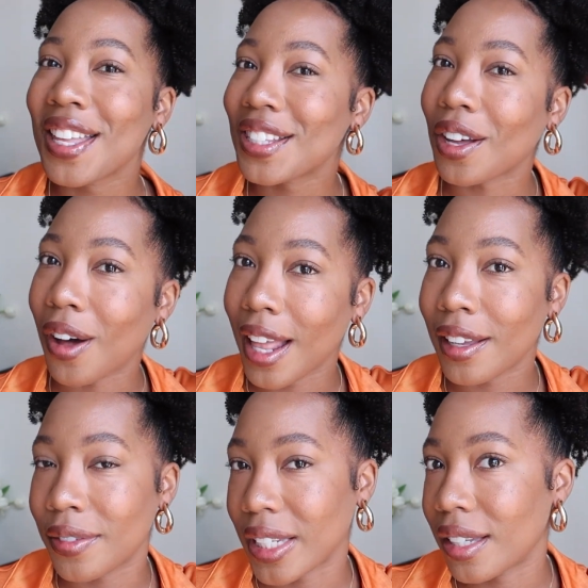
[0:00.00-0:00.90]
So I
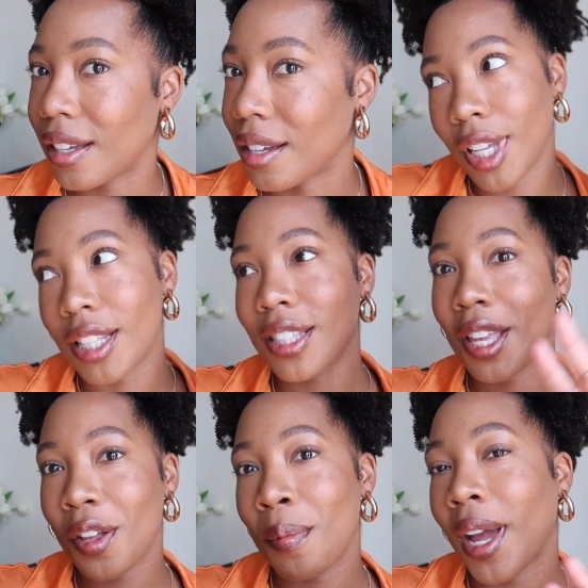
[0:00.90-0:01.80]
love it.
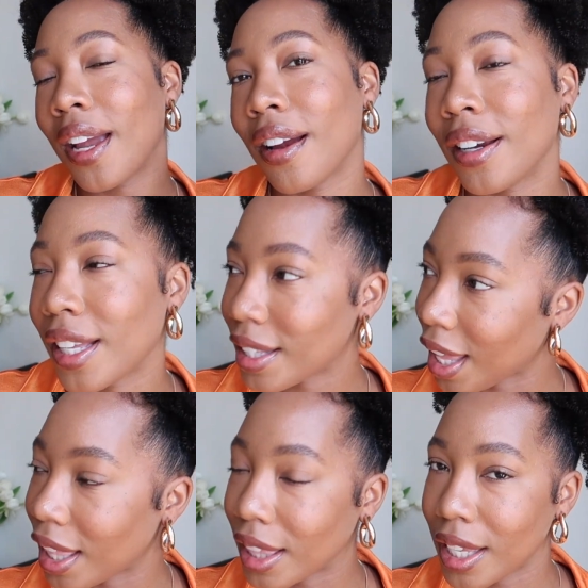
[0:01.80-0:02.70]
Until my hair gets
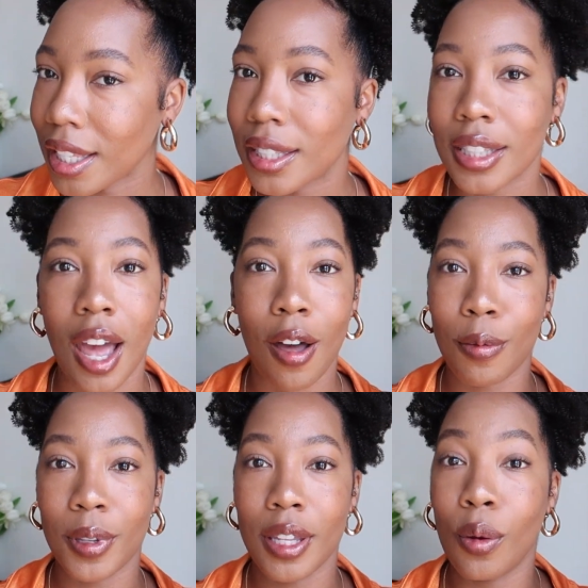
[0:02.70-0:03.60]
like this, I'll
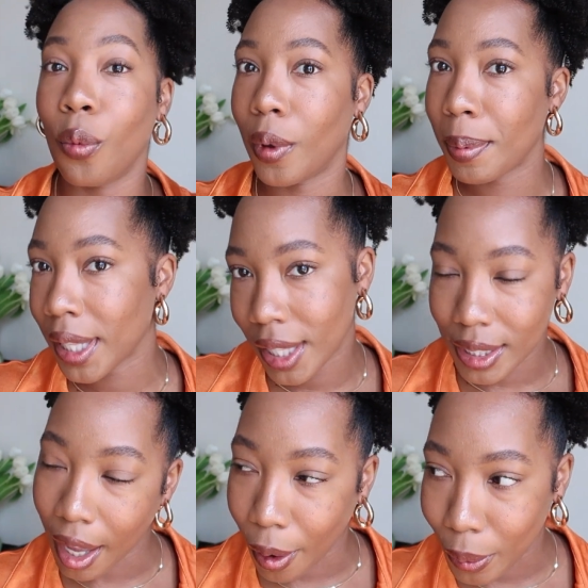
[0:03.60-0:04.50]
be whipping
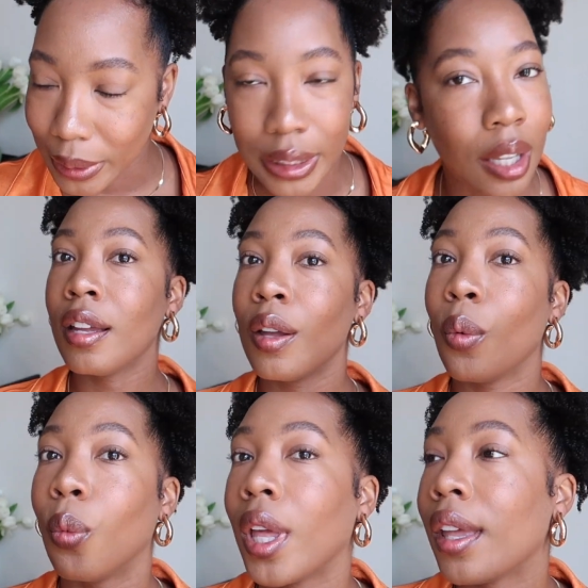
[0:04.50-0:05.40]
this out.
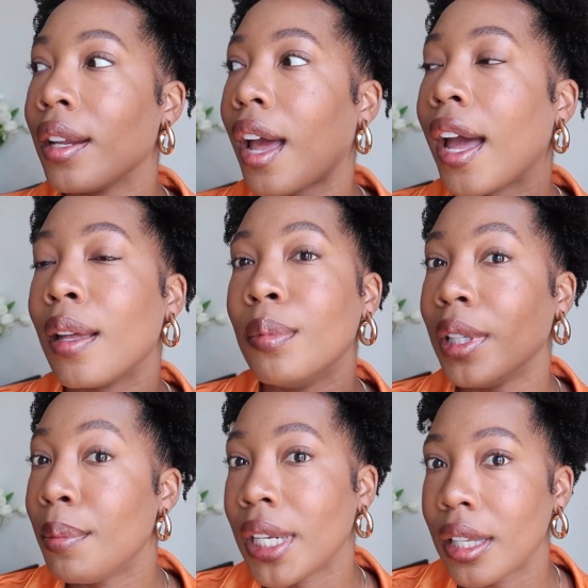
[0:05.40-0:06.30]
When I am
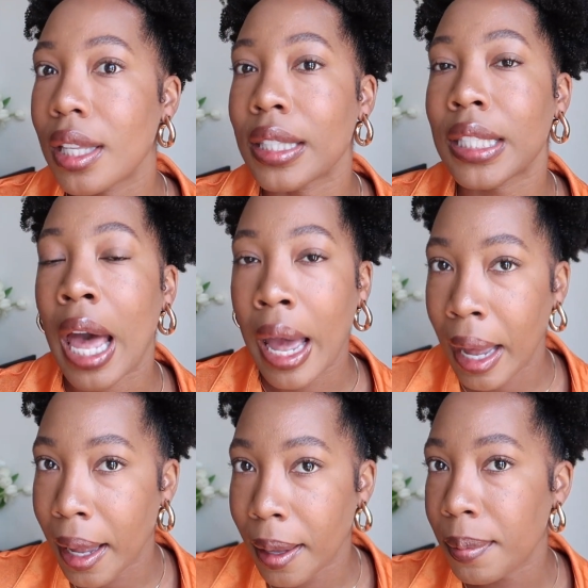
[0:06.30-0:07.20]
limited in
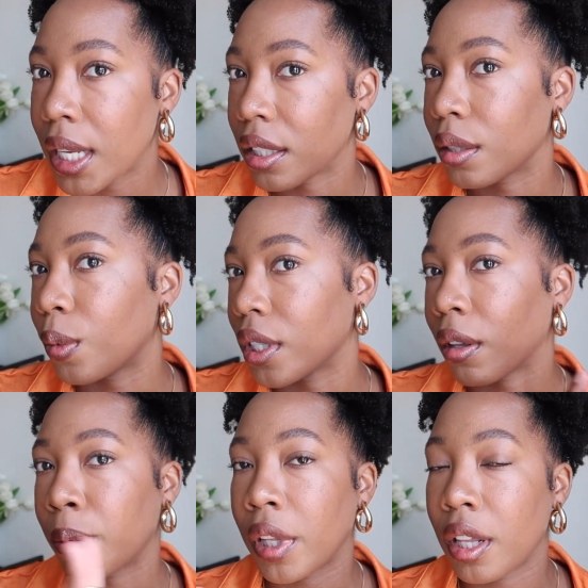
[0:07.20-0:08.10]
time and just want
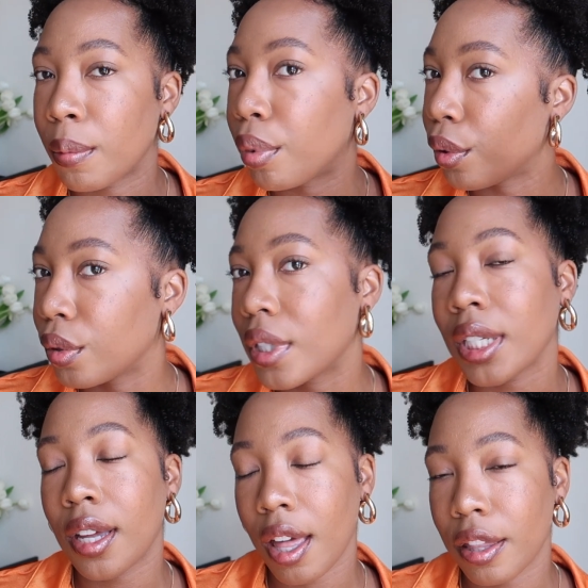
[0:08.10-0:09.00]
something to pull
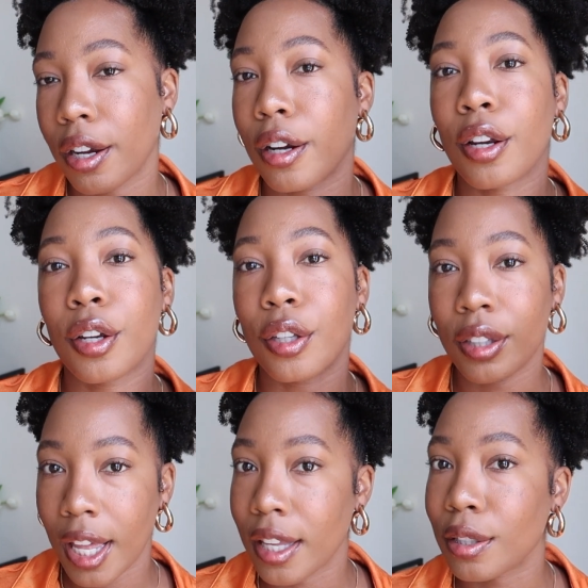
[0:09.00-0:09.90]
together
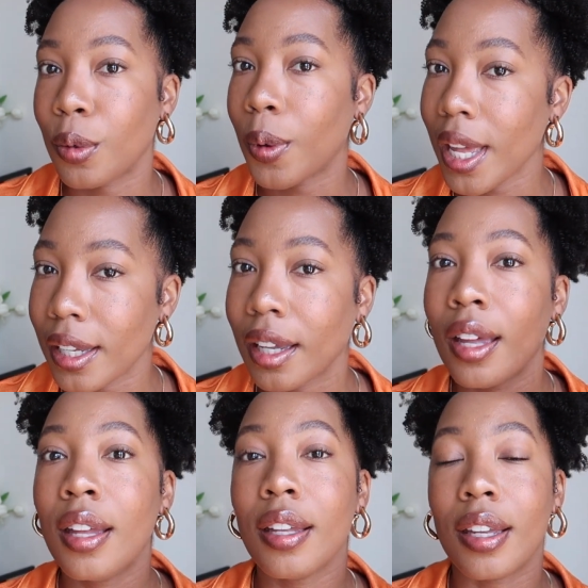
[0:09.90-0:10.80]
that is quick
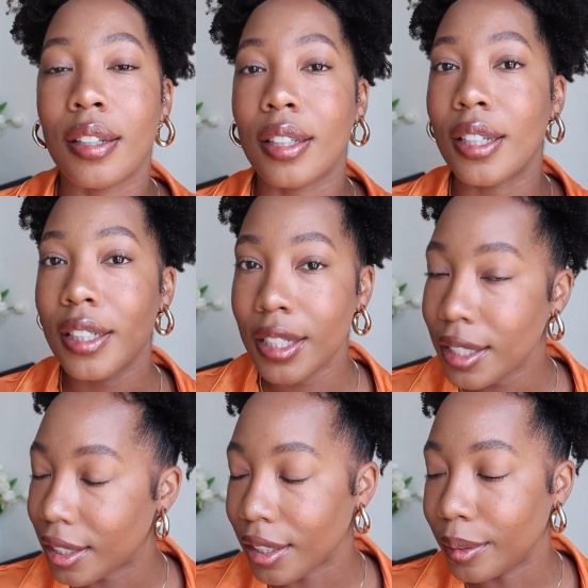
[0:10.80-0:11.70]
and
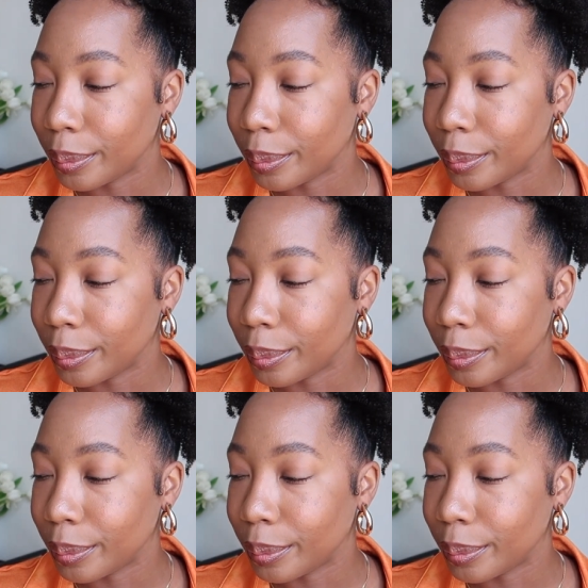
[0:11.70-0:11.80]
easy.